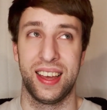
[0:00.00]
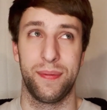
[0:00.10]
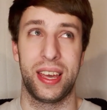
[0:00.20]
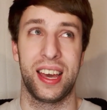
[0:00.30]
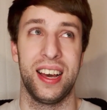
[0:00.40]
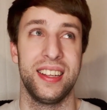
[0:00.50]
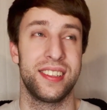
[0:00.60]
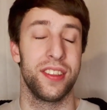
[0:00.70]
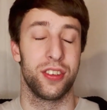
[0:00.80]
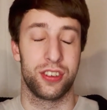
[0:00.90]
because
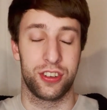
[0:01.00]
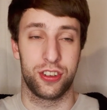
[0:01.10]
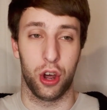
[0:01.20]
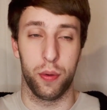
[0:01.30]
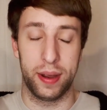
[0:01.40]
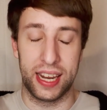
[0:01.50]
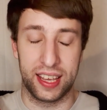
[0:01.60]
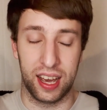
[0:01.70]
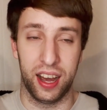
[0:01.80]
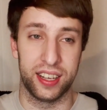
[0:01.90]
there's so many
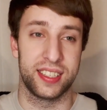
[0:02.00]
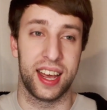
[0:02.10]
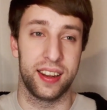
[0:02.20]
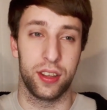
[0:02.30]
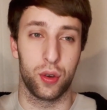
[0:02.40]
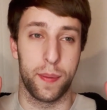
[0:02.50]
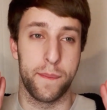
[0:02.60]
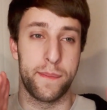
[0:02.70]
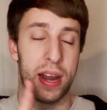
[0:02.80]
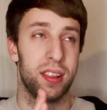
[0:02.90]
cuts and you can
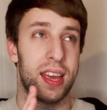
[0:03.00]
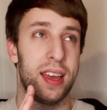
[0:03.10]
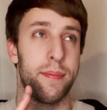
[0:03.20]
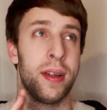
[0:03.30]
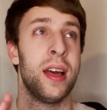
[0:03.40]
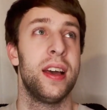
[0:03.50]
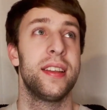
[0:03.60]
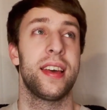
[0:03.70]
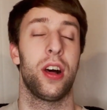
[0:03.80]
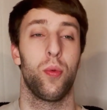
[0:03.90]
barely
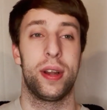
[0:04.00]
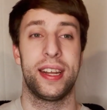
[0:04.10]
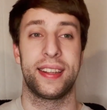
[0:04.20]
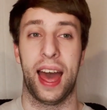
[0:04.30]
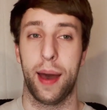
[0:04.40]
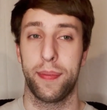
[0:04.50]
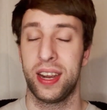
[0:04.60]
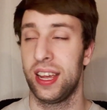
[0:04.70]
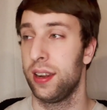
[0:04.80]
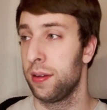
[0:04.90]
tell what is
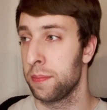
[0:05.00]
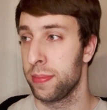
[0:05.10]
happening,